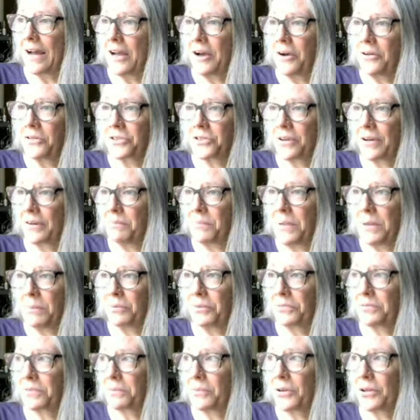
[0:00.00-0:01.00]
also have
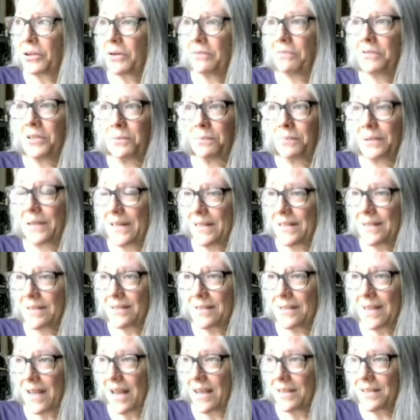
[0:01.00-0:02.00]
people from all over the
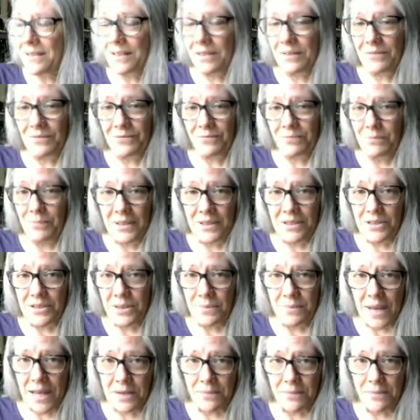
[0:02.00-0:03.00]
place asking me to
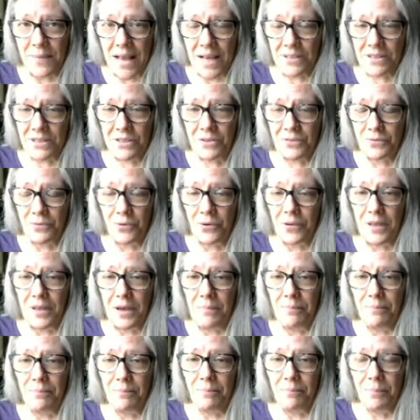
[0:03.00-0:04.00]
make masks for
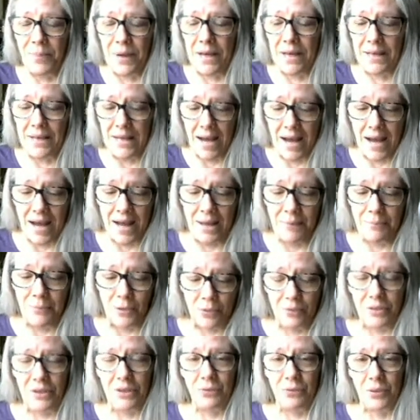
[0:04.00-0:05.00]
them, but I'm
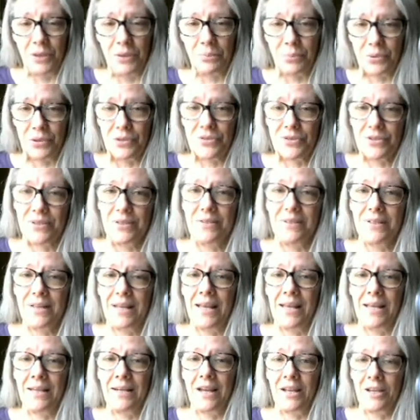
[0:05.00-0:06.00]
only one person
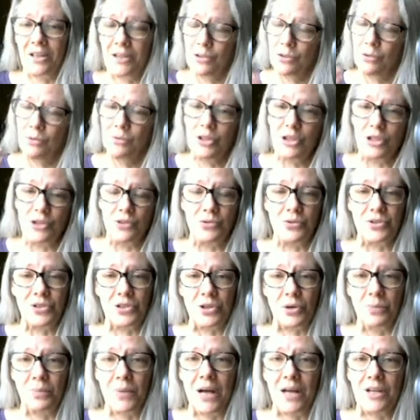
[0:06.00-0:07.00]
and I can only do
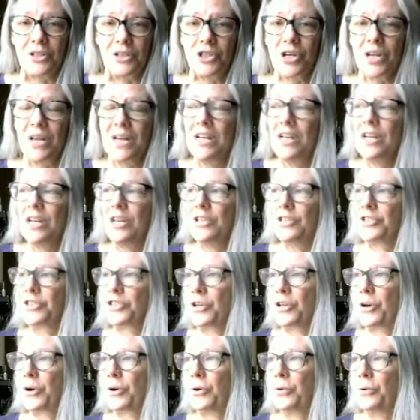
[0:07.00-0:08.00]
so much.
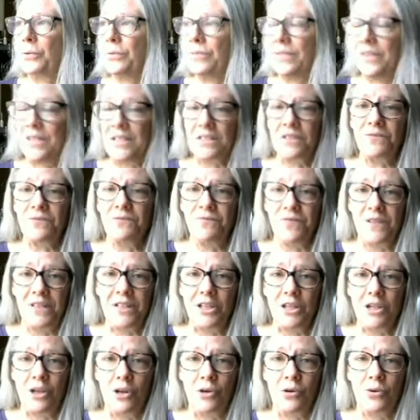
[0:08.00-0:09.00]
So, this
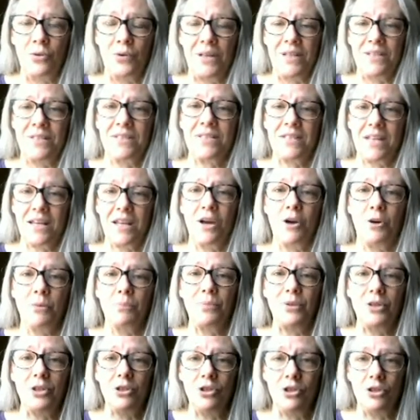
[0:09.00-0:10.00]
video is to
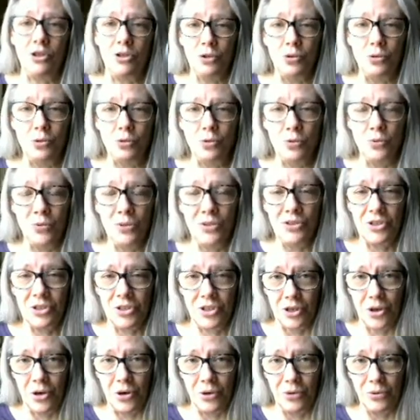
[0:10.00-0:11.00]
help you
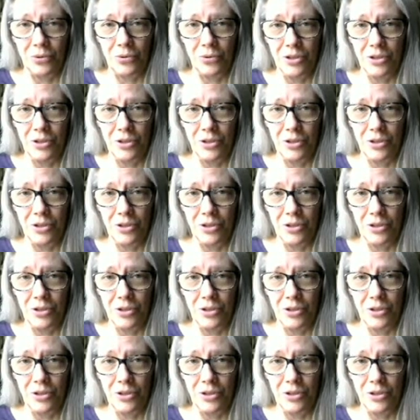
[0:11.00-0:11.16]
sew.